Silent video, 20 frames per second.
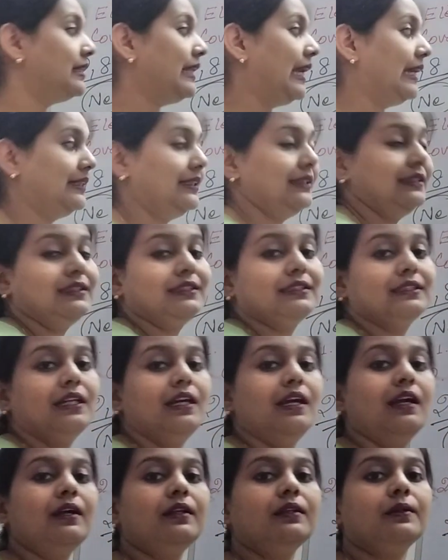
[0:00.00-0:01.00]
that is,
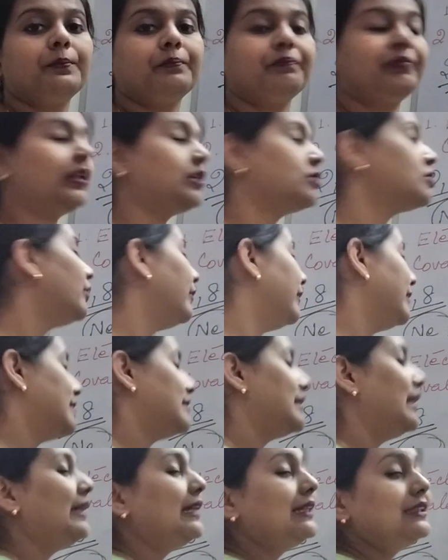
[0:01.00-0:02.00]

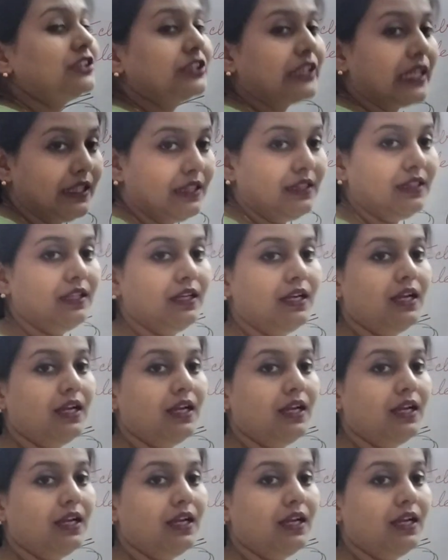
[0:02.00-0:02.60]
second shell